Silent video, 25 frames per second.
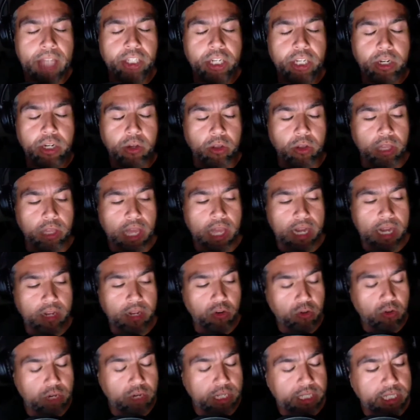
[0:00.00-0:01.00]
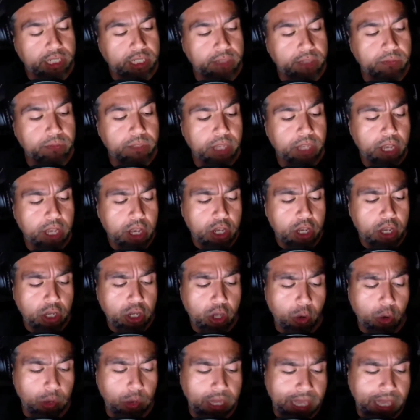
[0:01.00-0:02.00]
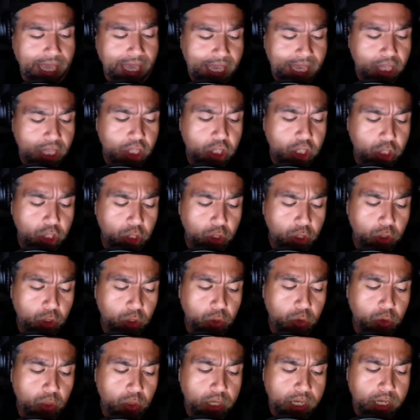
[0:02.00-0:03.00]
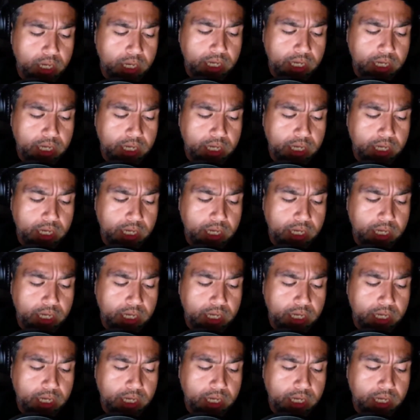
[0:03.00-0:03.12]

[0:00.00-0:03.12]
I know a lot of criticisms going into